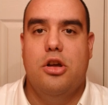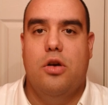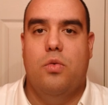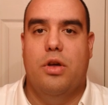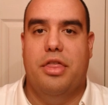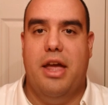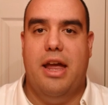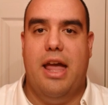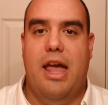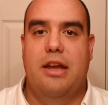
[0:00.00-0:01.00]
with
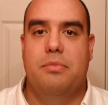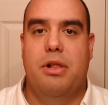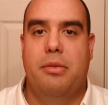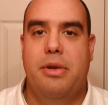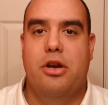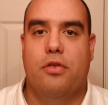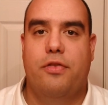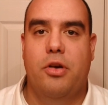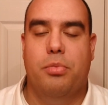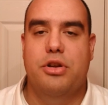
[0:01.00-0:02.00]
a 8mm
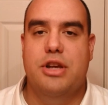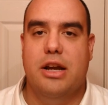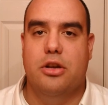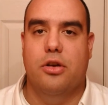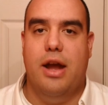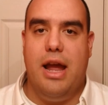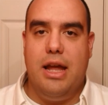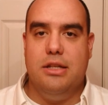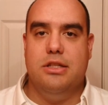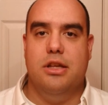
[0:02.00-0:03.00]
film projector
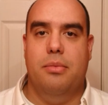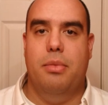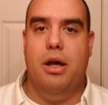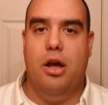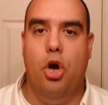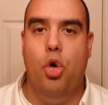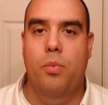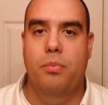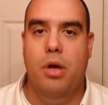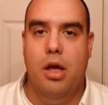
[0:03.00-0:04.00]
and some
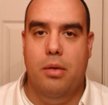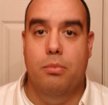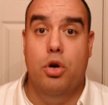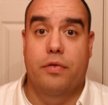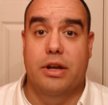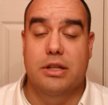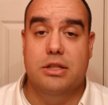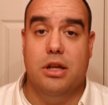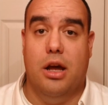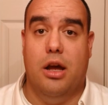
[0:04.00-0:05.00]
home
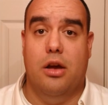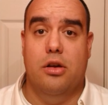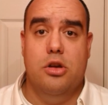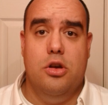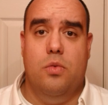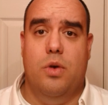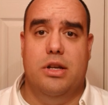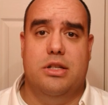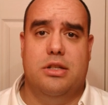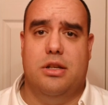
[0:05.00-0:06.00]
movies,
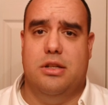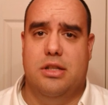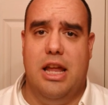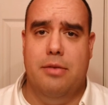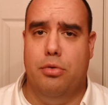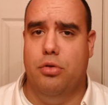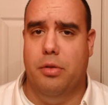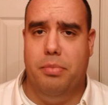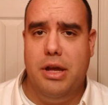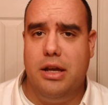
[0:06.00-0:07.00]
which is labeled The
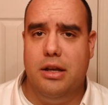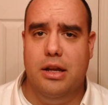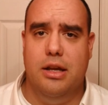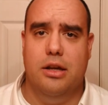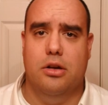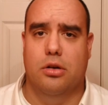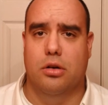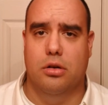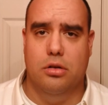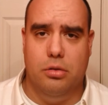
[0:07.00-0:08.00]
Picnic
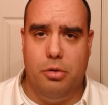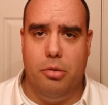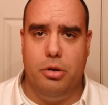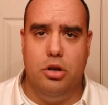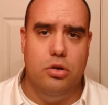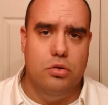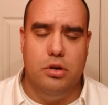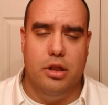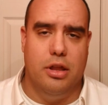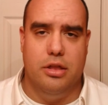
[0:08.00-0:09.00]
or The Barbecue
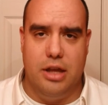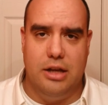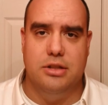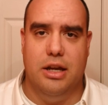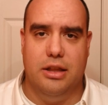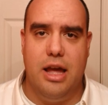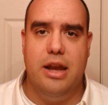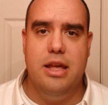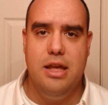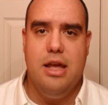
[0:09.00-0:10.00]
and things like
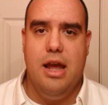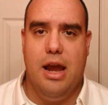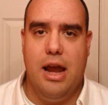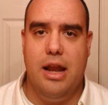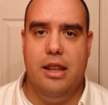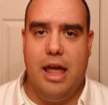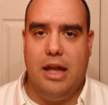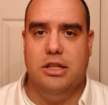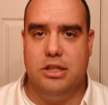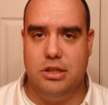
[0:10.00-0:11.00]
that. And
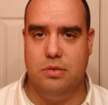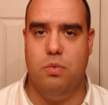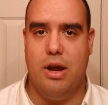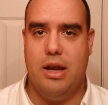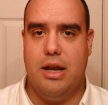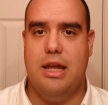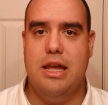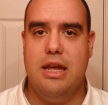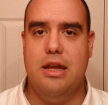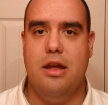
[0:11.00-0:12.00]
that's when
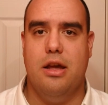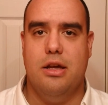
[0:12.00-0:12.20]
he